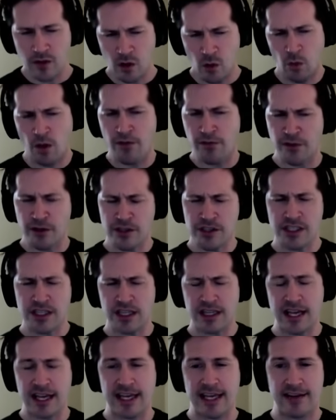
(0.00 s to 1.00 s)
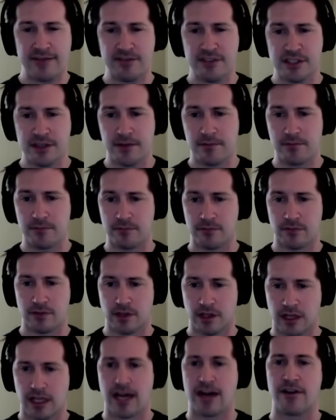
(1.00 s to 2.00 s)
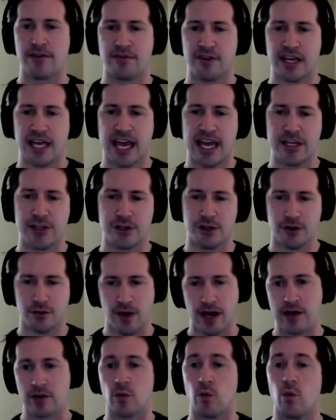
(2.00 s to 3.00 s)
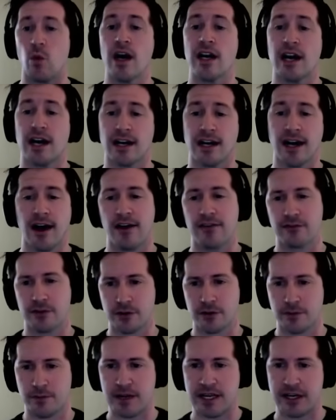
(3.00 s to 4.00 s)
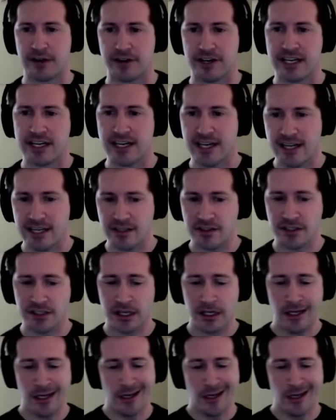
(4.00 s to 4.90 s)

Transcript: Well, first, they give some clarification around what a covered period is.